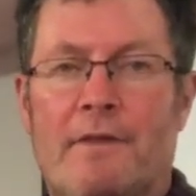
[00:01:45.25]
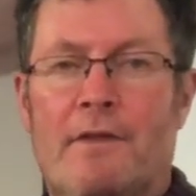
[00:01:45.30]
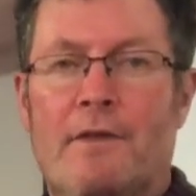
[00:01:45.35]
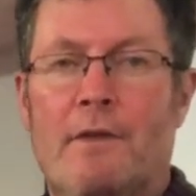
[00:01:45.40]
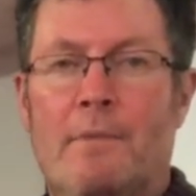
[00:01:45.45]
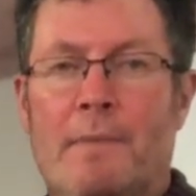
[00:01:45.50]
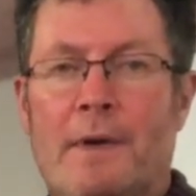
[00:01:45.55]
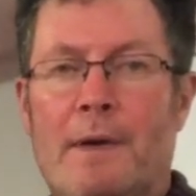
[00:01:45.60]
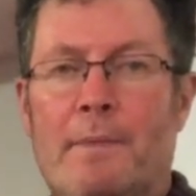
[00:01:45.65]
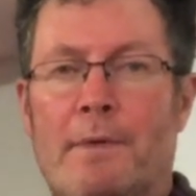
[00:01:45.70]

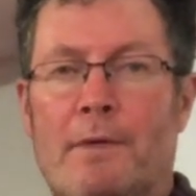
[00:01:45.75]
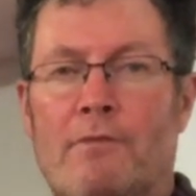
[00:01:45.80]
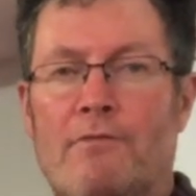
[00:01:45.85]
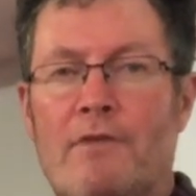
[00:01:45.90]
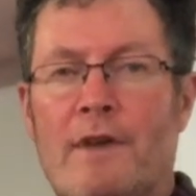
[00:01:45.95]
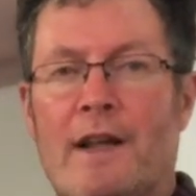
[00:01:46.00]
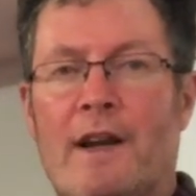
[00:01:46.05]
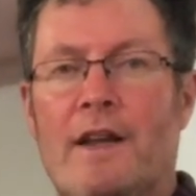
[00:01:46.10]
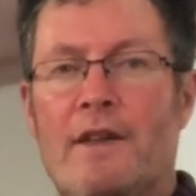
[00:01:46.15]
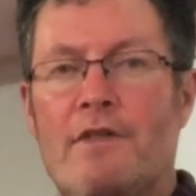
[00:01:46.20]
do people
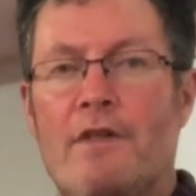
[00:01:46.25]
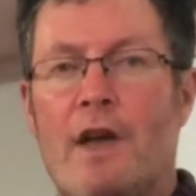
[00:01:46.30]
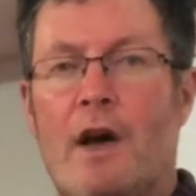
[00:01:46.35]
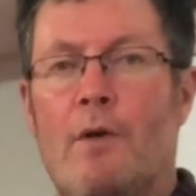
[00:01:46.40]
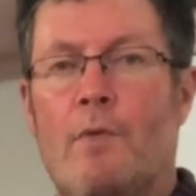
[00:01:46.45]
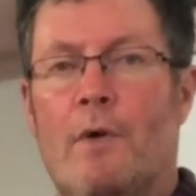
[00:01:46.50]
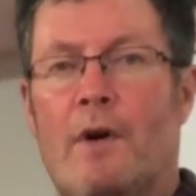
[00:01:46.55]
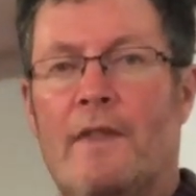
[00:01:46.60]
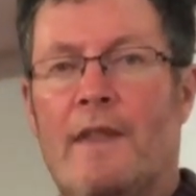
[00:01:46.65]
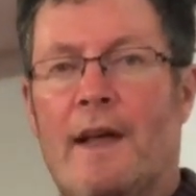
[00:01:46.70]
really
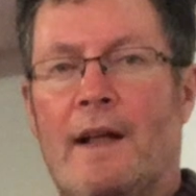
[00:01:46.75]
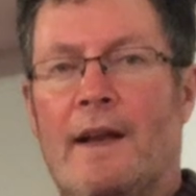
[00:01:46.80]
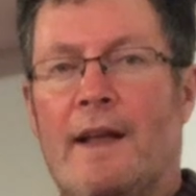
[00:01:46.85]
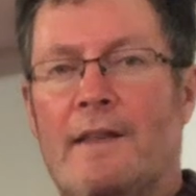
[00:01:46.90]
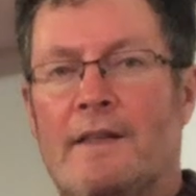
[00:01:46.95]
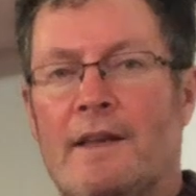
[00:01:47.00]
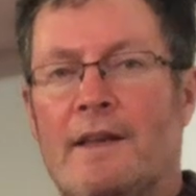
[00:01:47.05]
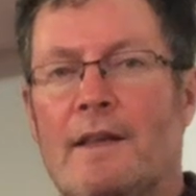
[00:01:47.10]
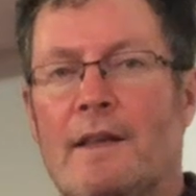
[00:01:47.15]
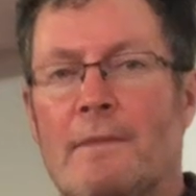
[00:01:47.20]
know what they're
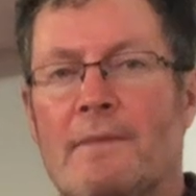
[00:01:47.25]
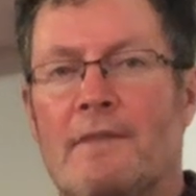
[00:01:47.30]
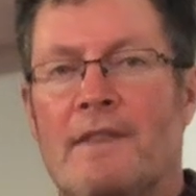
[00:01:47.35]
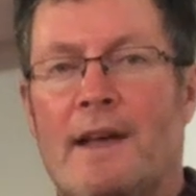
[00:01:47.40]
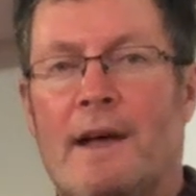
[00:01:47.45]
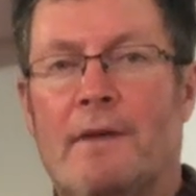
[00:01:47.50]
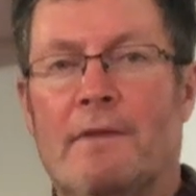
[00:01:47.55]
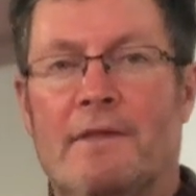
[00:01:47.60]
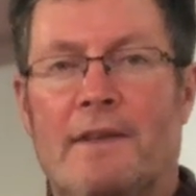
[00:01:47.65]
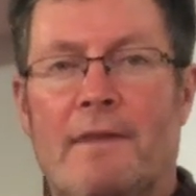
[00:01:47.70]
letting
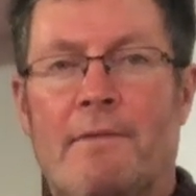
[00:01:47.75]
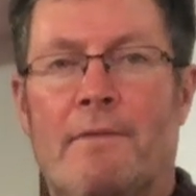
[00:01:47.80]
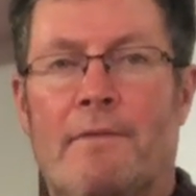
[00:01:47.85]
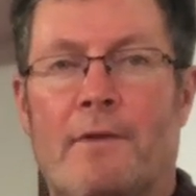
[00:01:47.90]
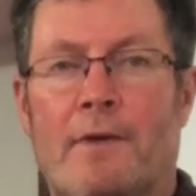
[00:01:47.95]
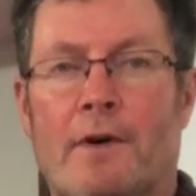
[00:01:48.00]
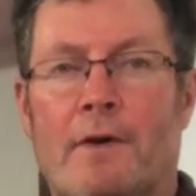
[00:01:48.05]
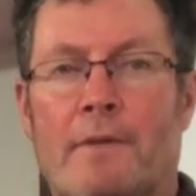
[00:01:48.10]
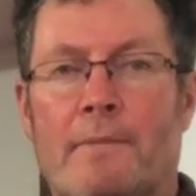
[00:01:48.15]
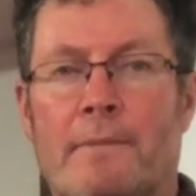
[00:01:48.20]
themselves in
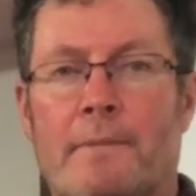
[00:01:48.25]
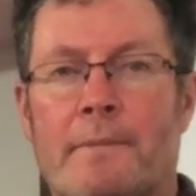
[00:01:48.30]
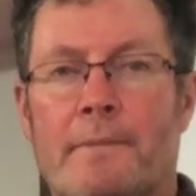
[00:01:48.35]
for?